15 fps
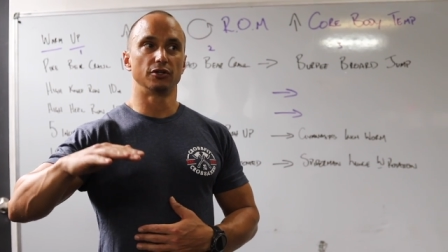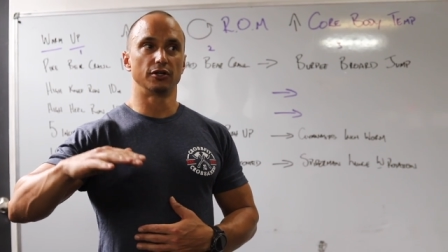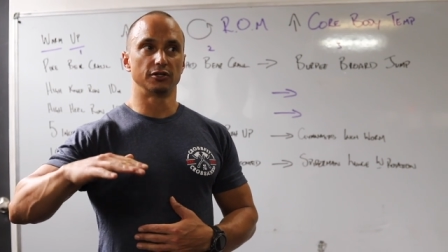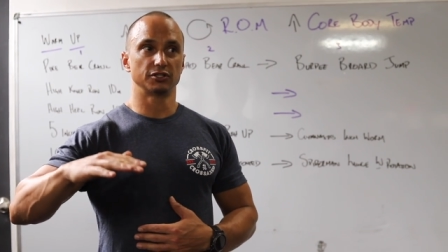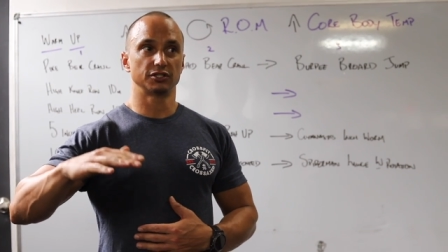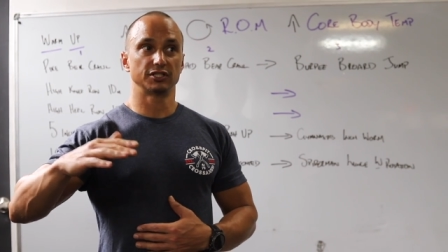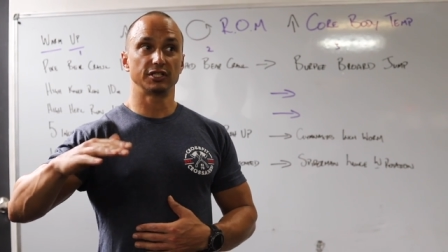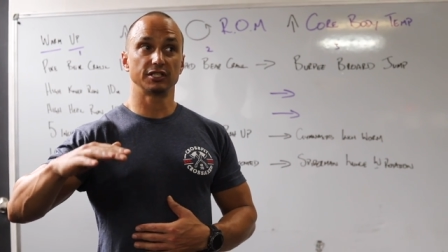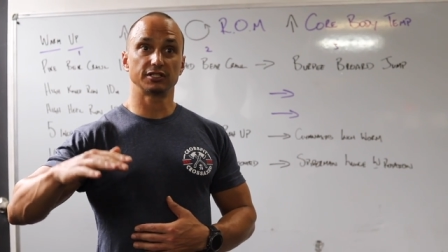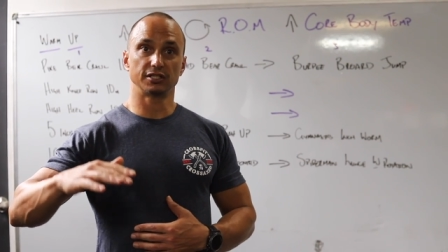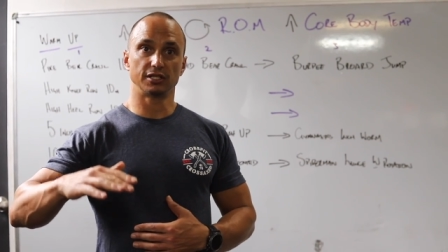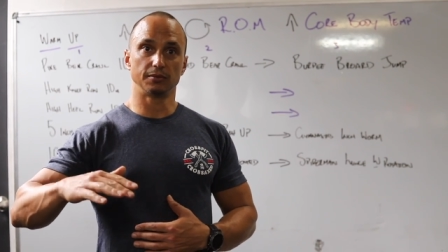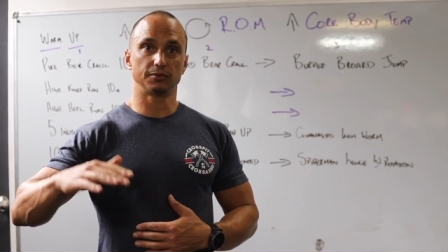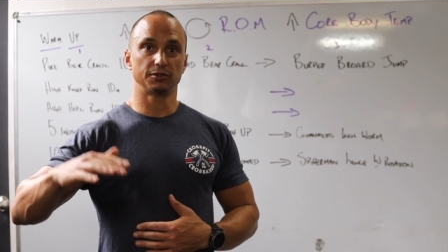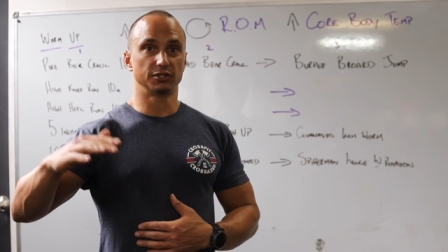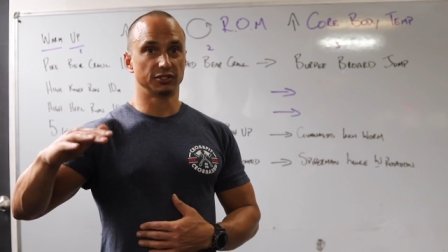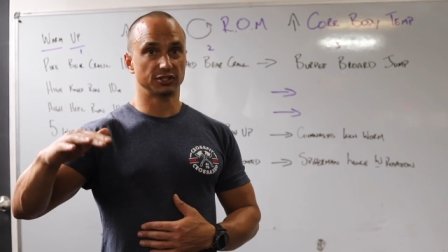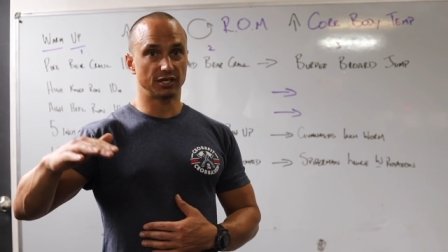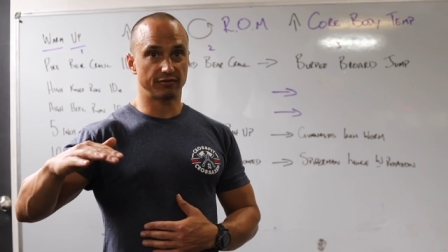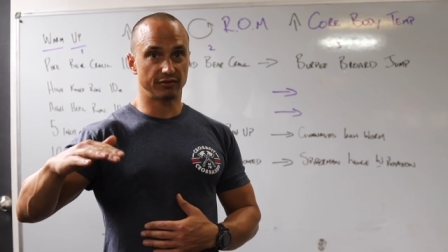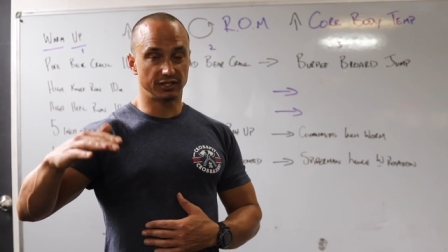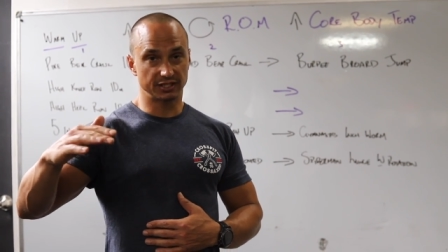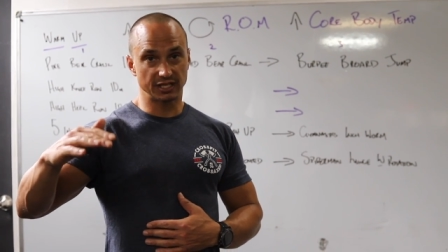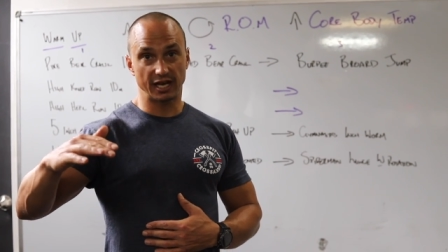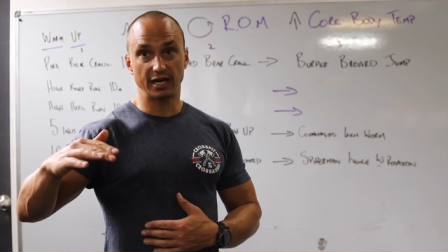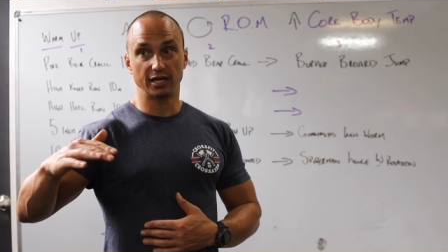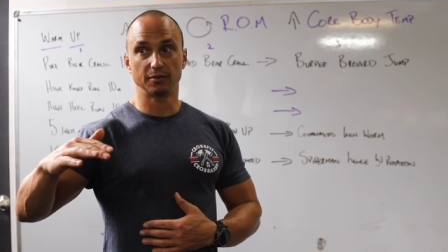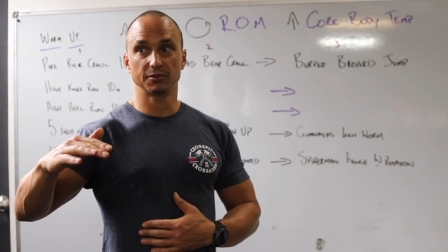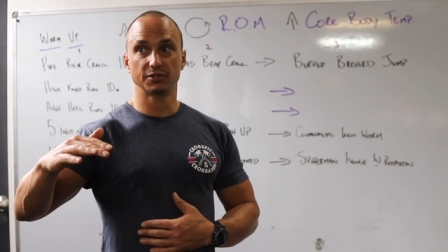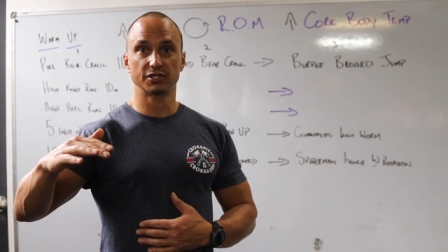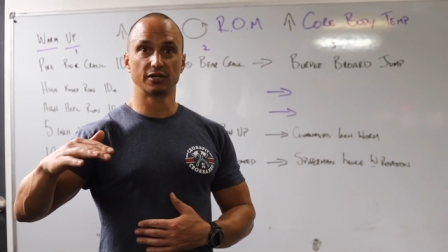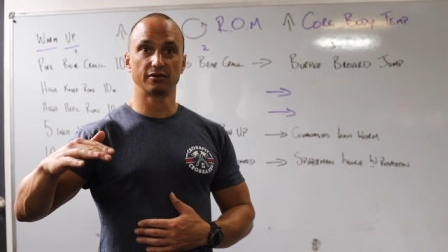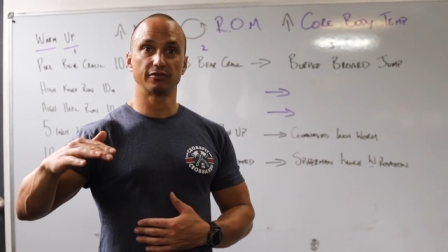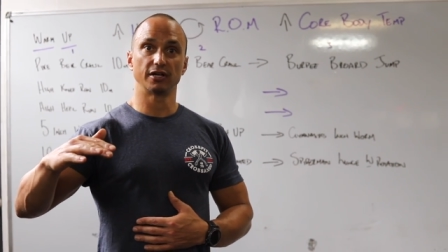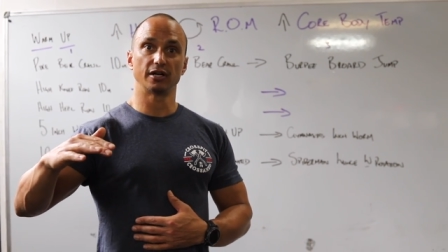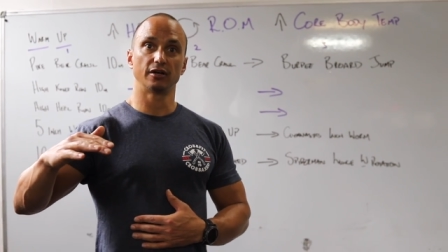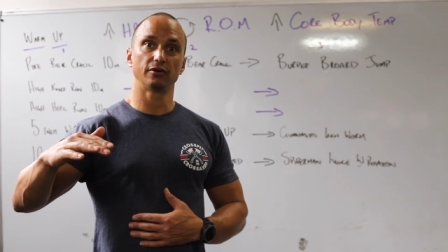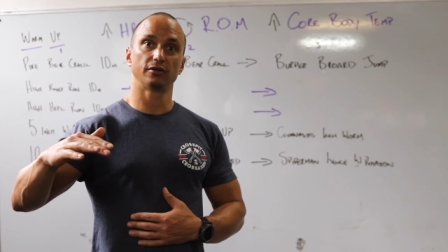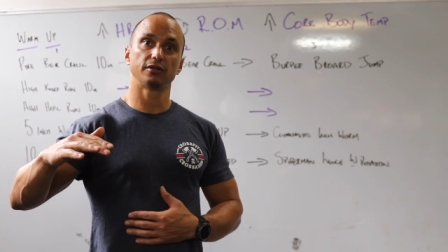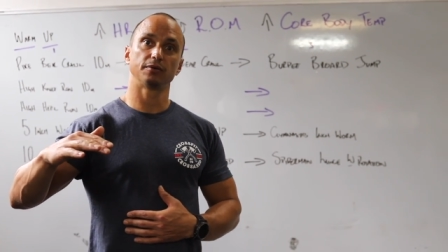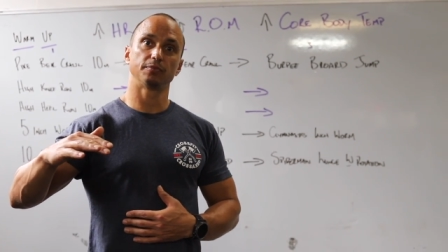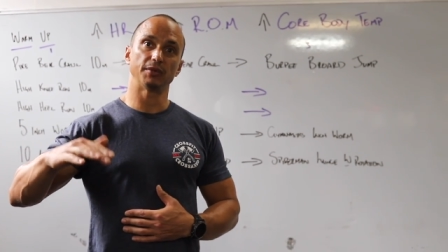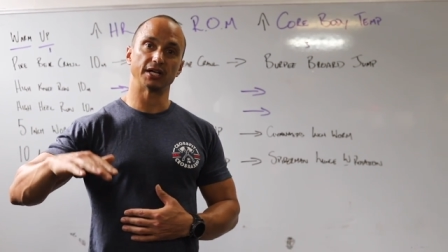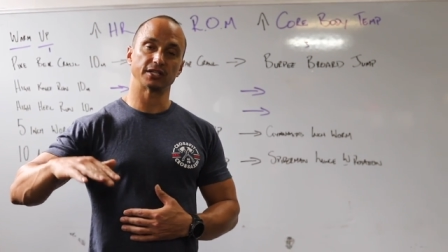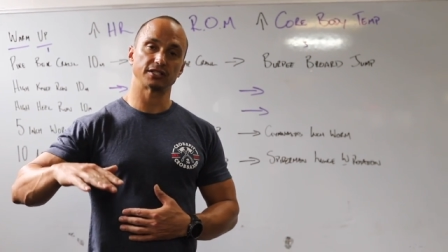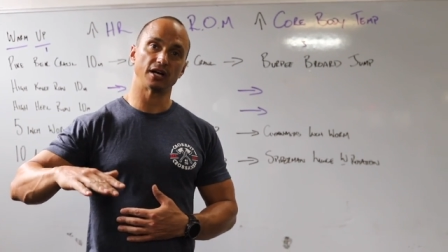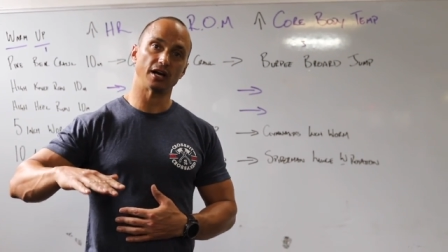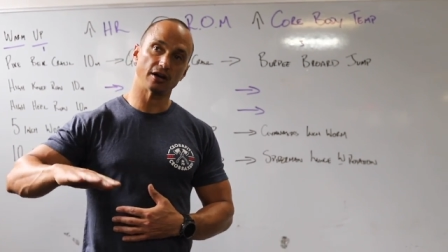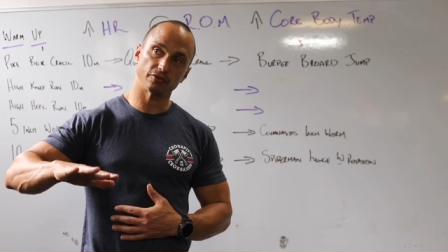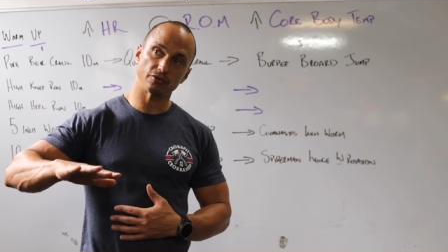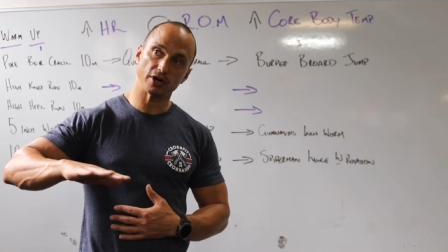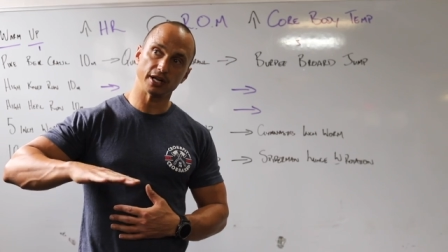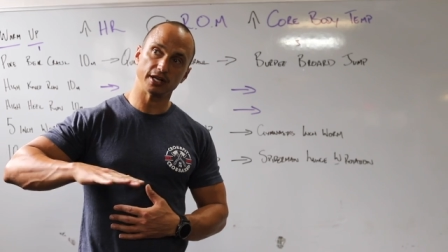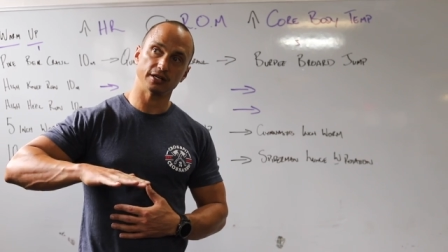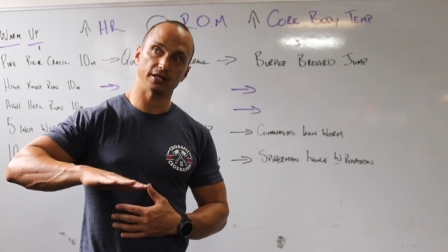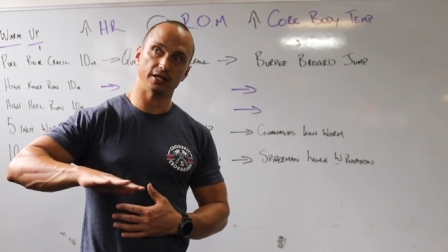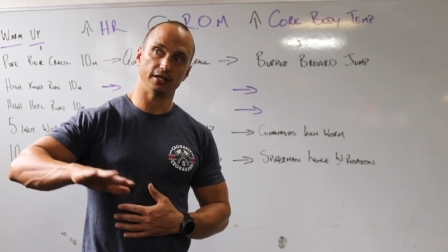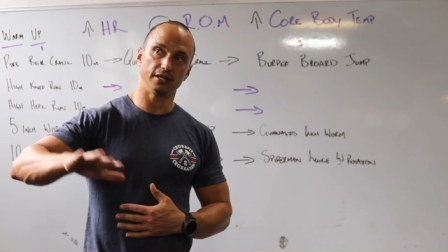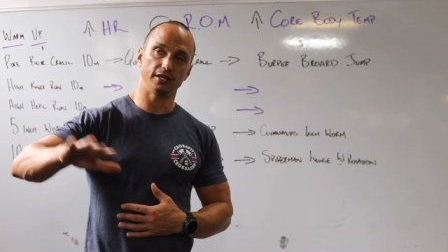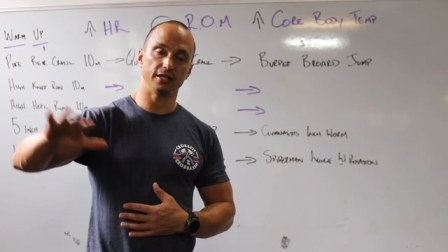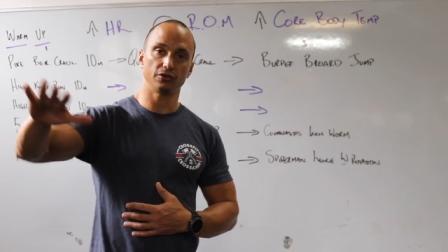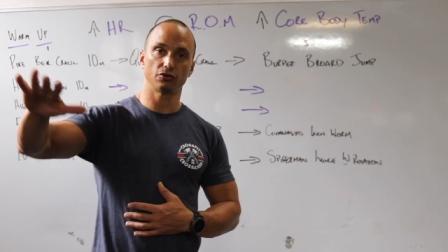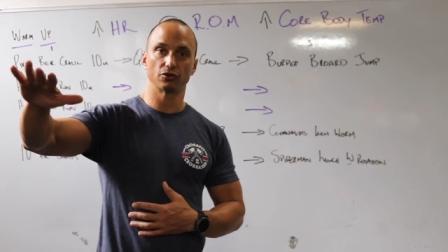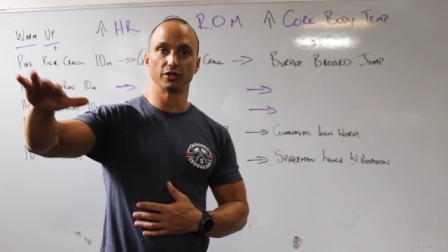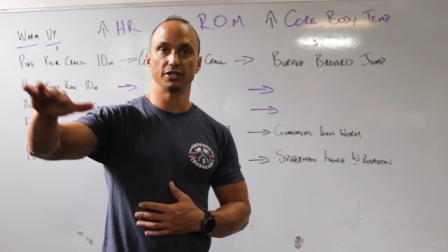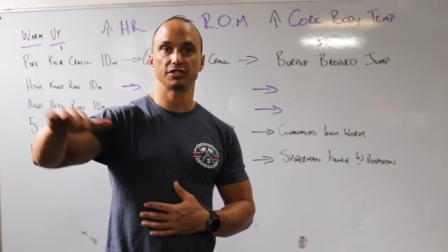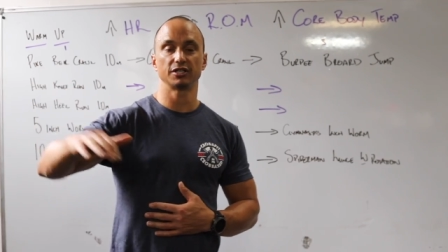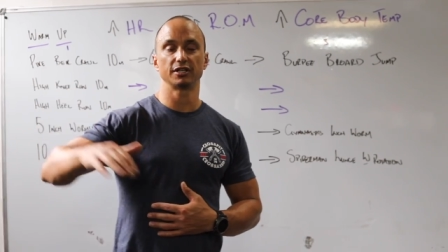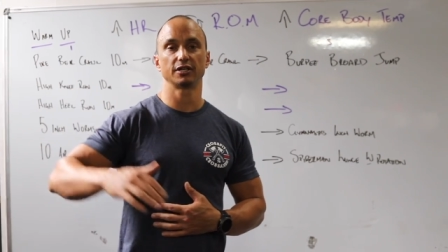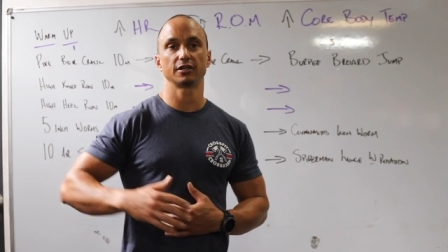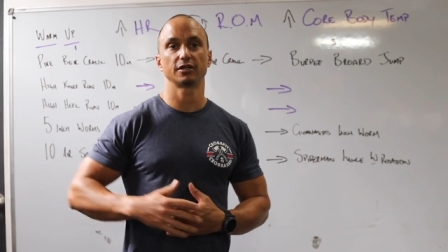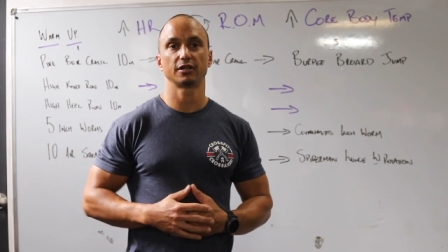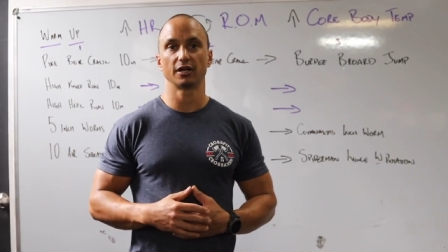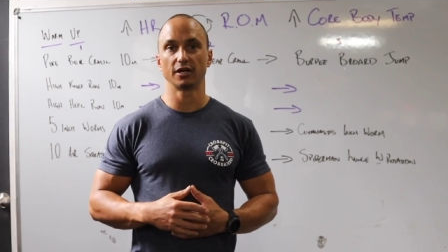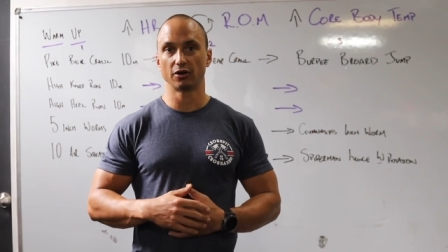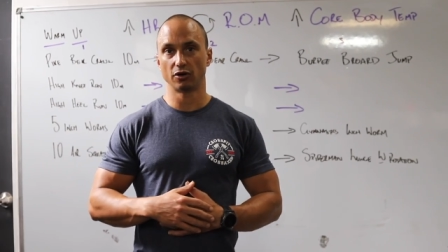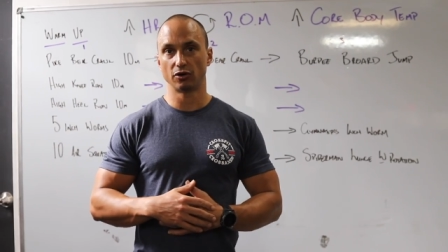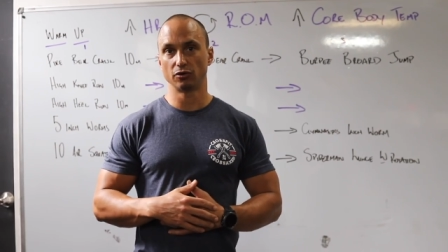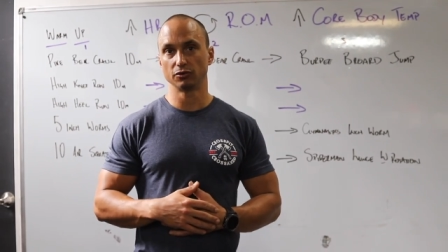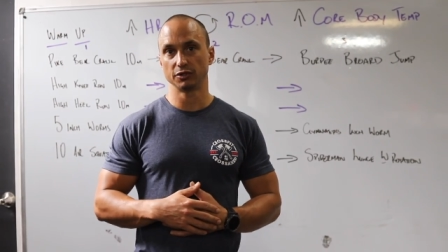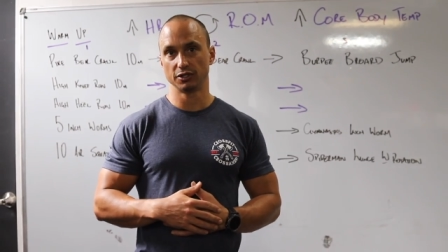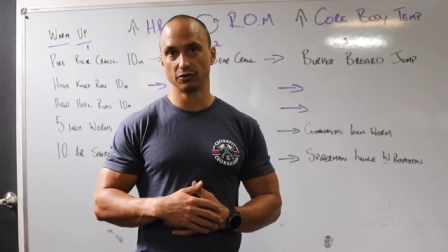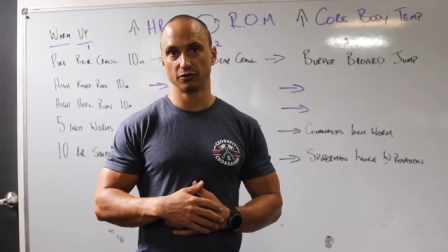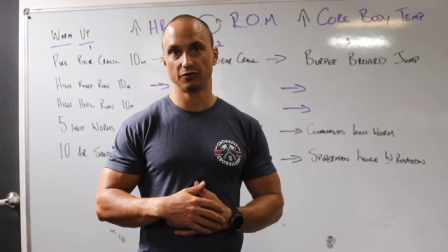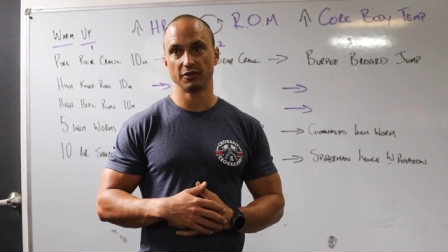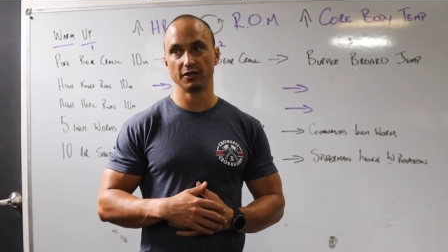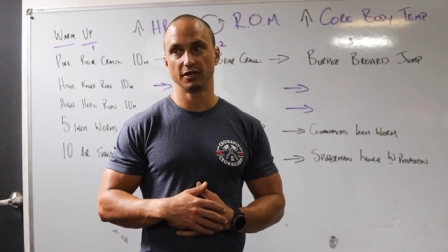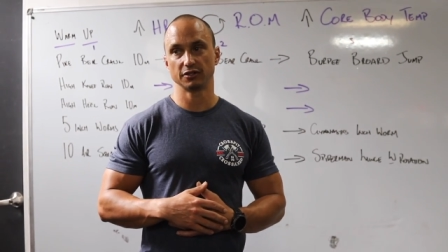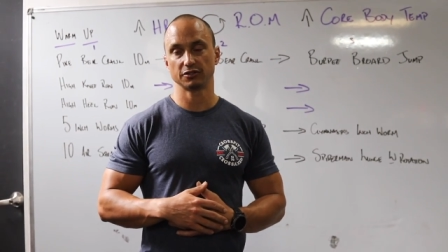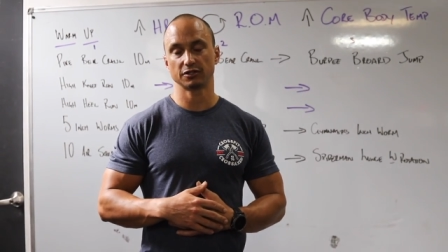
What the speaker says: 60 to 70 to 80% of our max heart rate and increasing and holding on there.